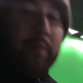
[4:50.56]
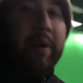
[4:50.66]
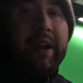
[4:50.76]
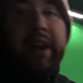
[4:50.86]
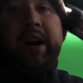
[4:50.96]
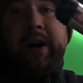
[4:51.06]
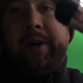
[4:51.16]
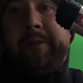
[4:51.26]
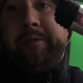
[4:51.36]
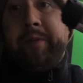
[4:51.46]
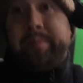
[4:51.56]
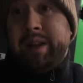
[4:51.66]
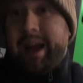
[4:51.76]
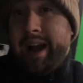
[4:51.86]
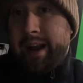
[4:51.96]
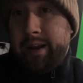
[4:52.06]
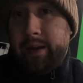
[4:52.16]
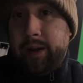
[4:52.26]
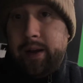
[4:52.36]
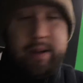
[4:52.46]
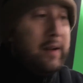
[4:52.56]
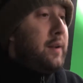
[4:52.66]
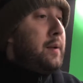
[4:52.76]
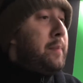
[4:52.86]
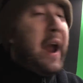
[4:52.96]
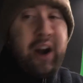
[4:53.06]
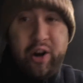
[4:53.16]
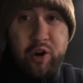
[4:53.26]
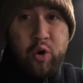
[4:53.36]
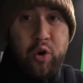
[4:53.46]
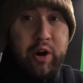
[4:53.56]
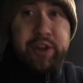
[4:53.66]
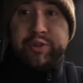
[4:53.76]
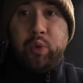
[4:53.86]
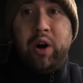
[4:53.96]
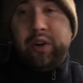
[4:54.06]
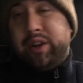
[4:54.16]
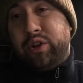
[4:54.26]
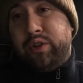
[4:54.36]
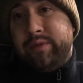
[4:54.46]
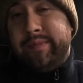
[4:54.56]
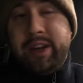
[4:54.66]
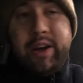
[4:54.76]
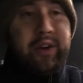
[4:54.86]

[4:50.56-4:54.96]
bit of black paracord as well to